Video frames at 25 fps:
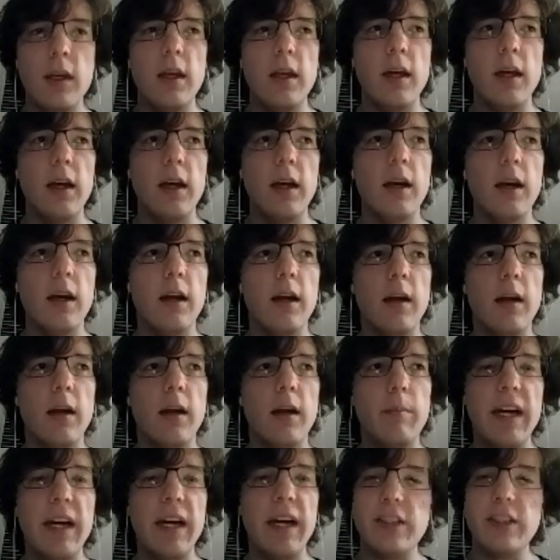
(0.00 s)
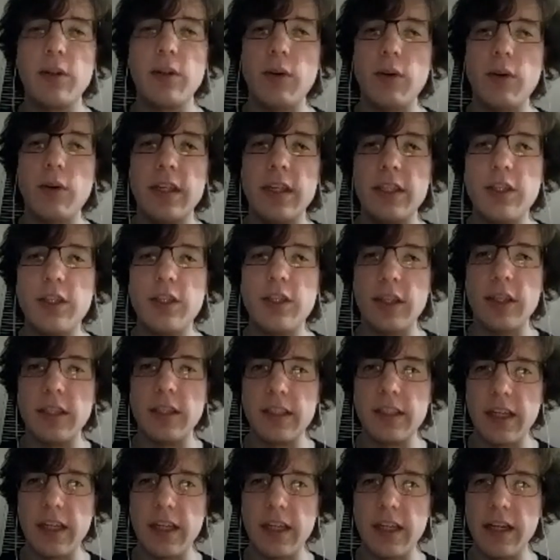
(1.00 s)
buy storage on the
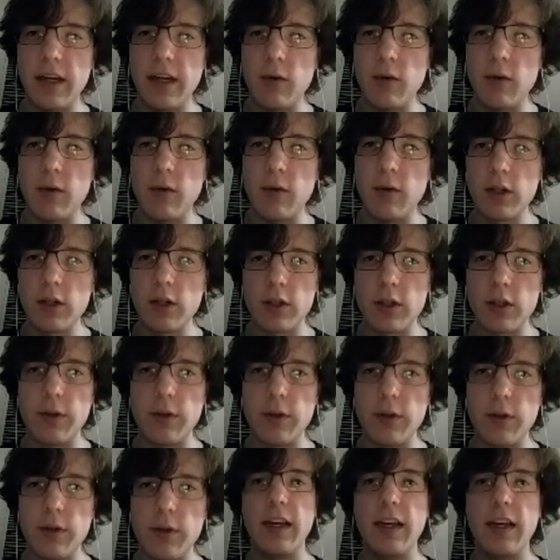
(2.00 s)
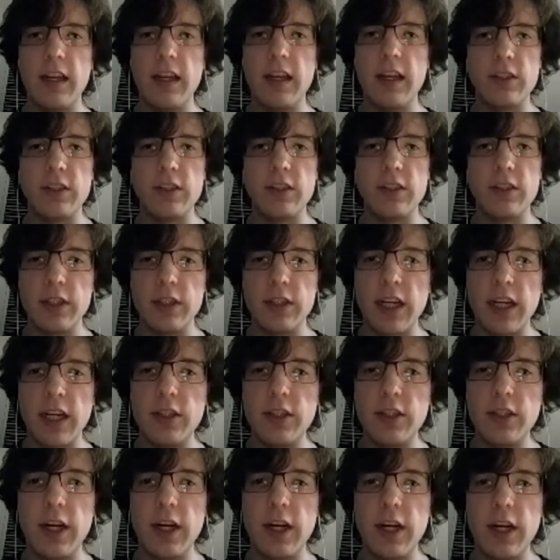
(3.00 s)
Sia network or create a storage
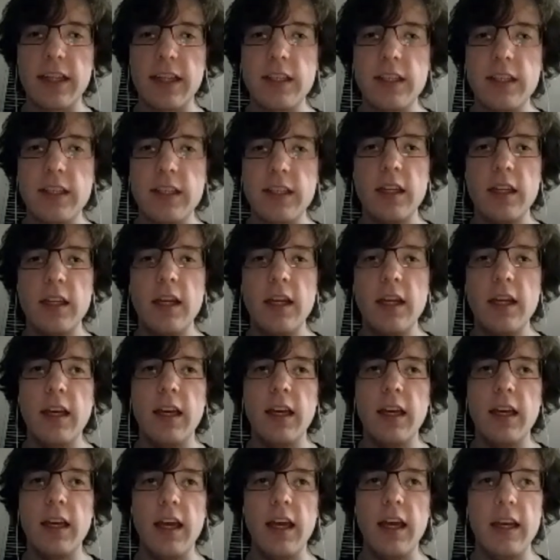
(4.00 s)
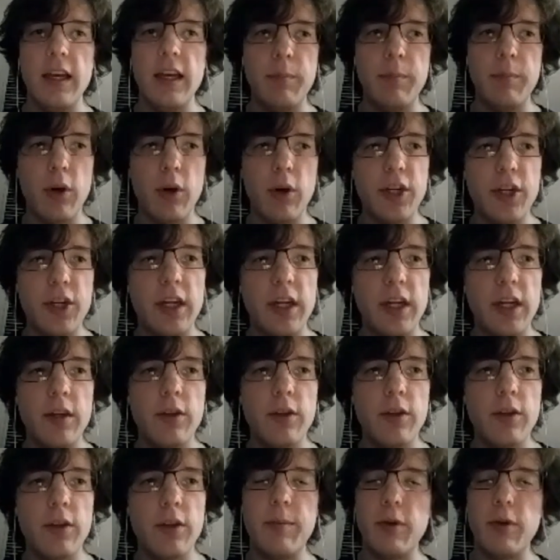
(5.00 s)
contract, a portion,
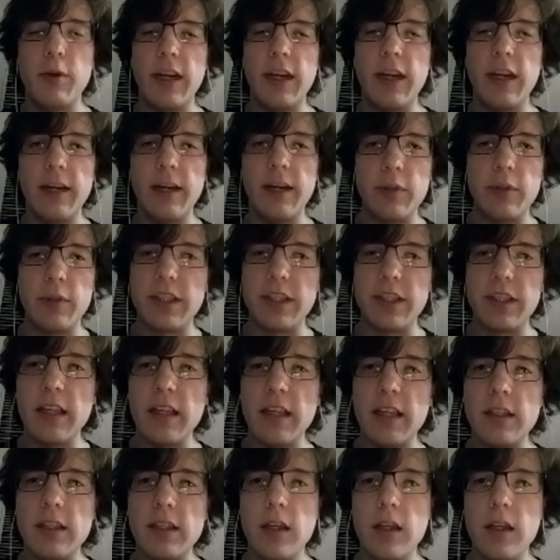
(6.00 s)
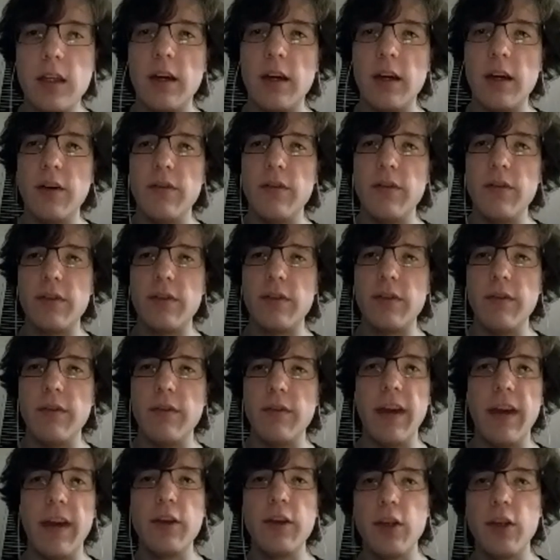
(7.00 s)
3.9% of the
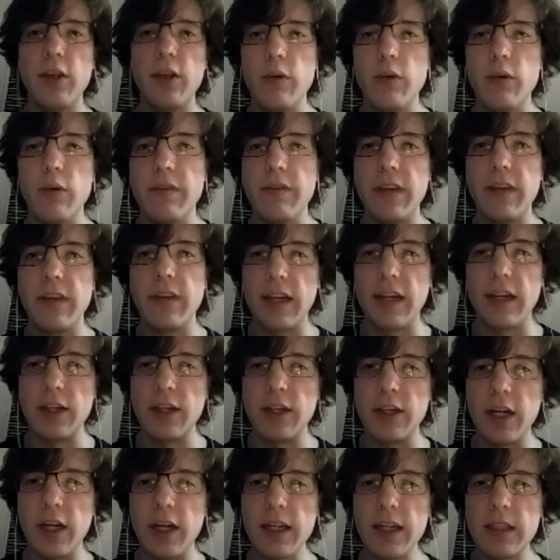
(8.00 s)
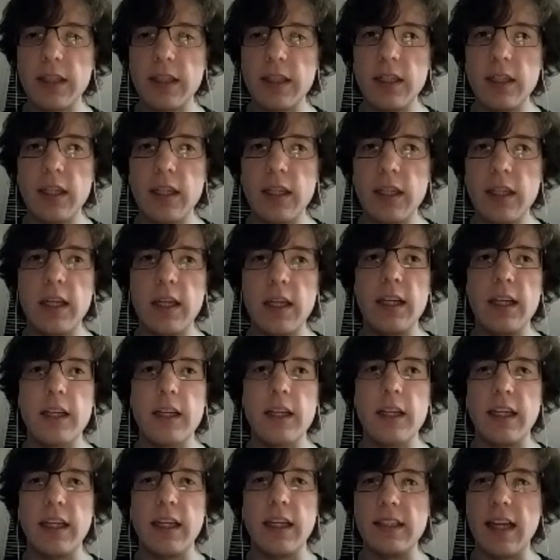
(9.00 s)
value of that contract,
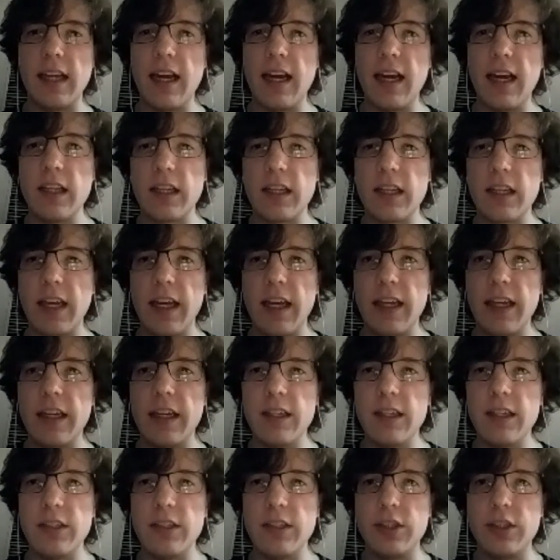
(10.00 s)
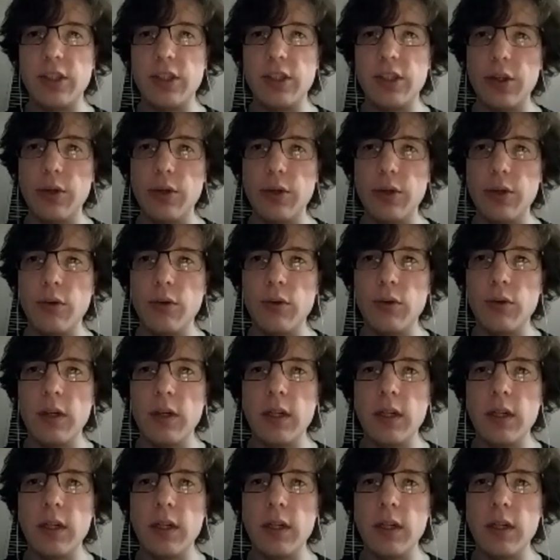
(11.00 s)
gets allocated to